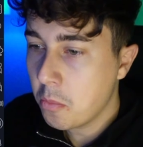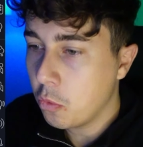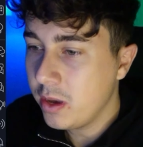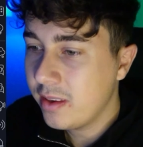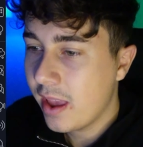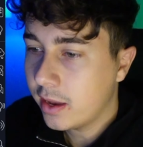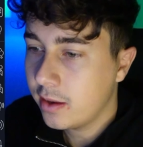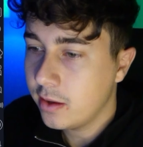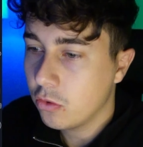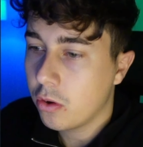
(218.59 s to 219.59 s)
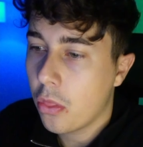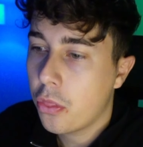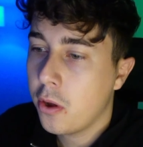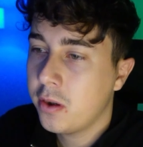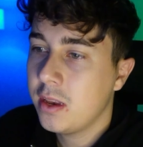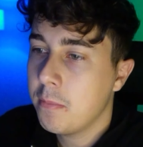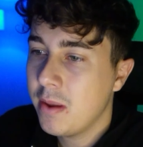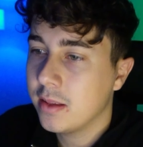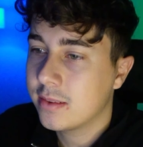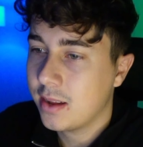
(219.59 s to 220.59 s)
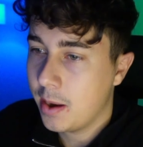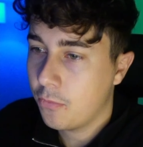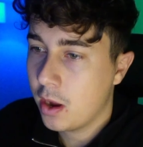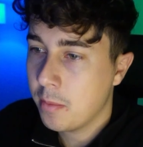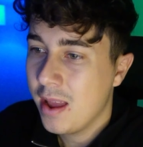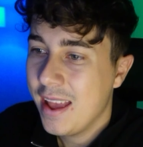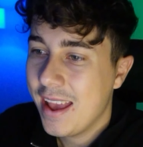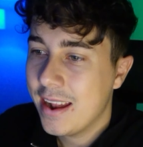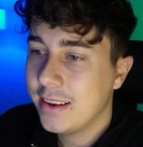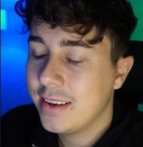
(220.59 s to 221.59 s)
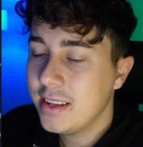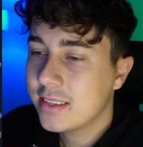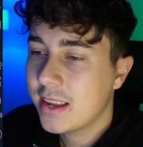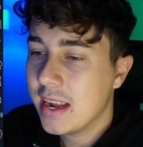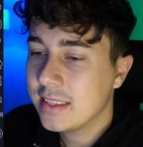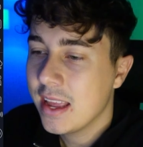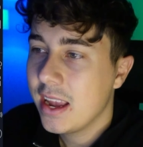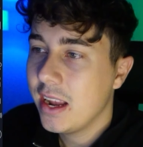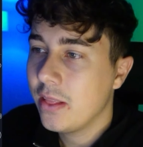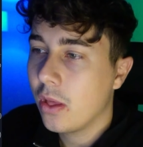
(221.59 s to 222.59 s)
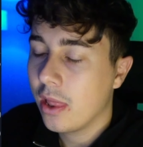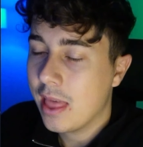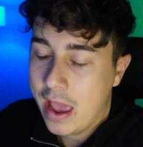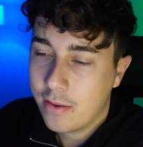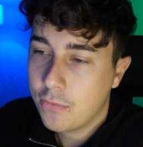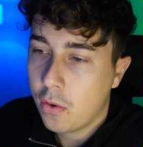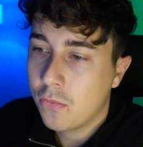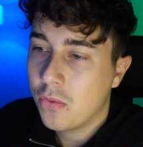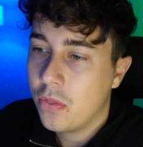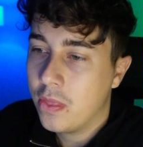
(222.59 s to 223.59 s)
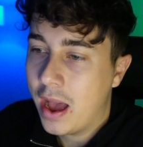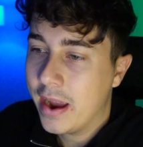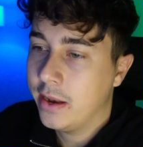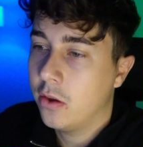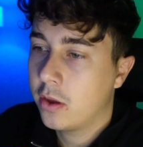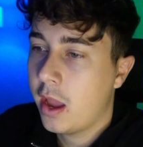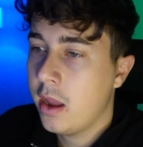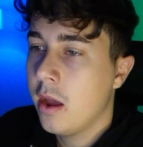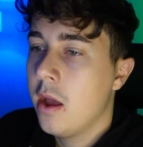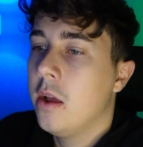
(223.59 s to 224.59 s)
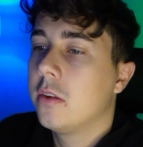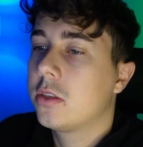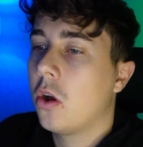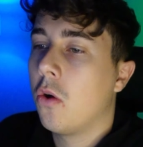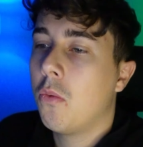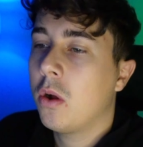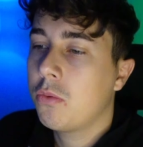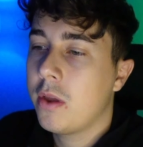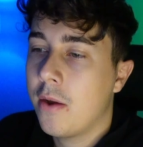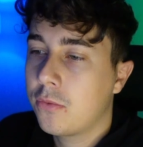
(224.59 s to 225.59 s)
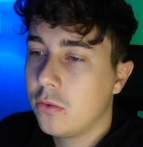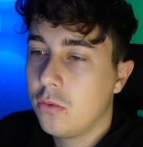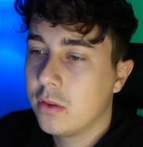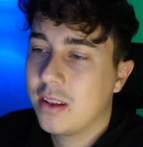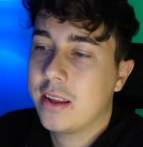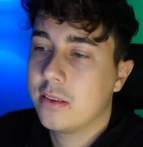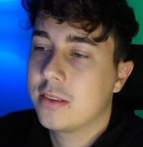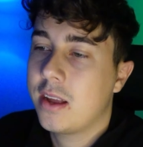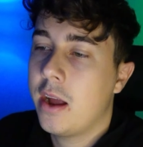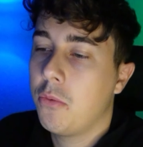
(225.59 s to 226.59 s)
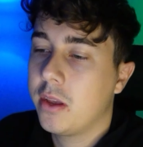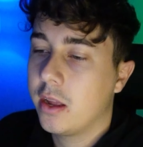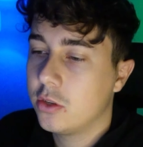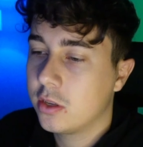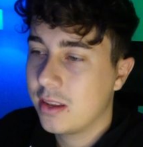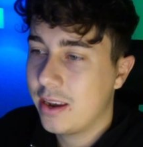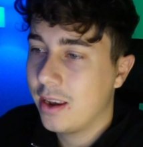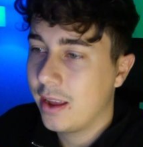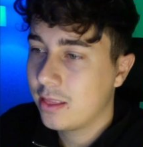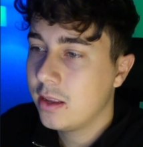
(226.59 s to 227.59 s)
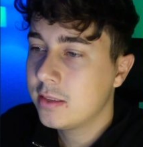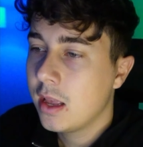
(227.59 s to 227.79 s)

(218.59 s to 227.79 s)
We take it here to the 30 minutes time frame. And in this case, in a length of 9. Okay. So what we have to do is the style, we can just let it like this.